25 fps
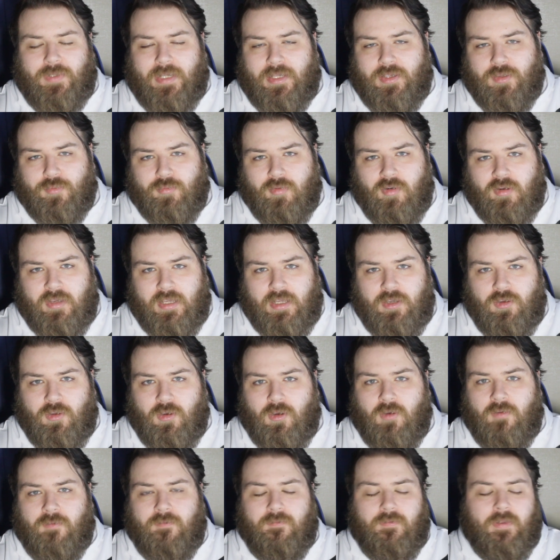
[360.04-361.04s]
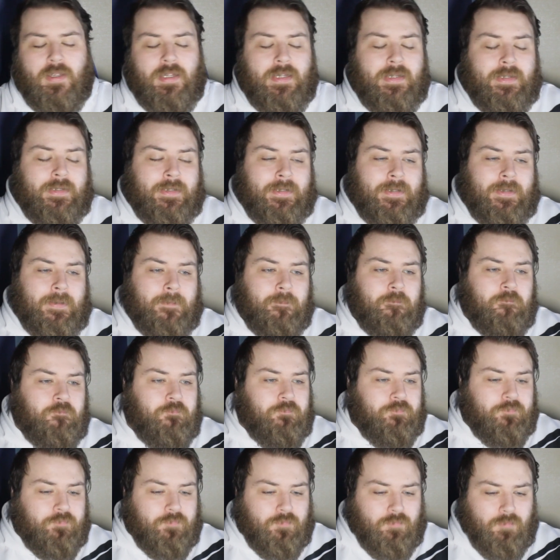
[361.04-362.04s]
down the ruck enough.
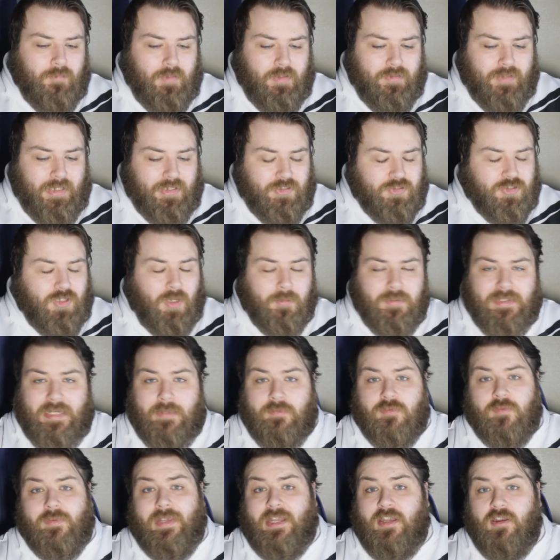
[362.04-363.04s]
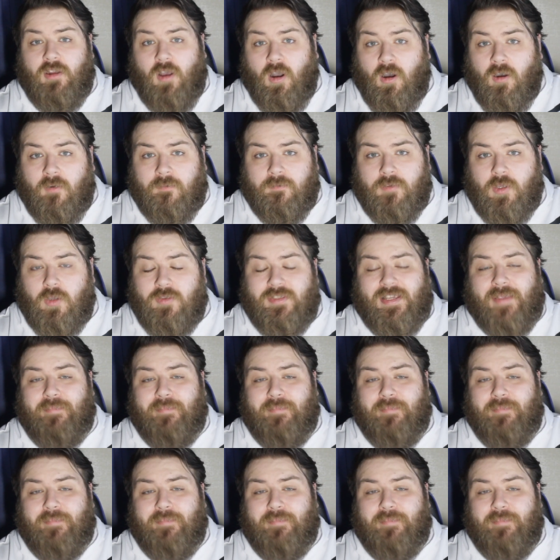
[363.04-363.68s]
They stop teams from getting offloads.